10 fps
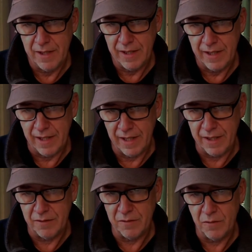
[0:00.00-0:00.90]

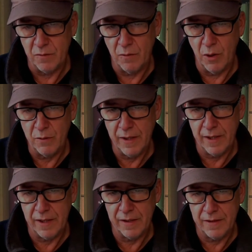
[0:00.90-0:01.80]
and
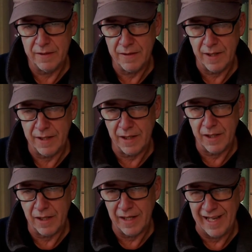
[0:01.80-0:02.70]
rotate it kind of
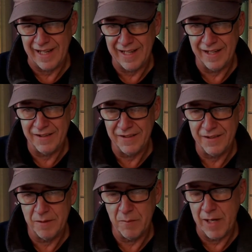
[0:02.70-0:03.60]

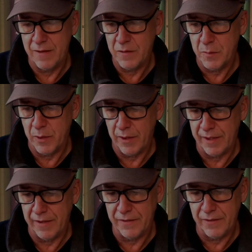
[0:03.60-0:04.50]
against the mainspring,
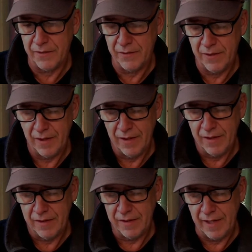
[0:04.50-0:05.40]
against this
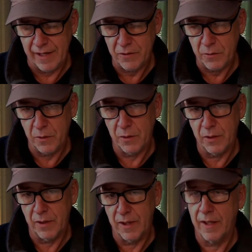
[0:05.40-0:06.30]
the
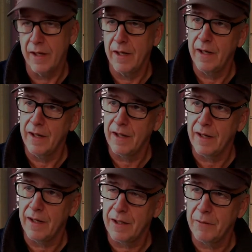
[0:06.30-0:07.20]
actual uh,
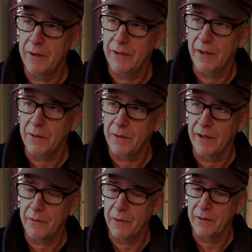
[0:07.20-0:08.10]
clockwise,
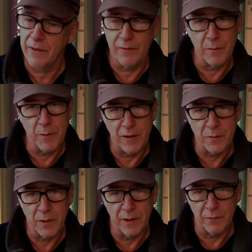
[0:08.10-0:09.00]
counterclockwise of the
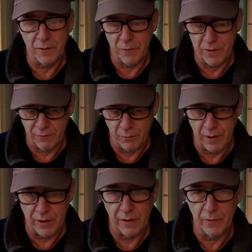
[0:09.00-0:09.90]
mainspring, whichever
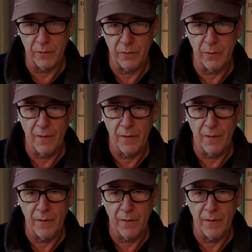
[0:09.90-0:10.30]
way it goes. So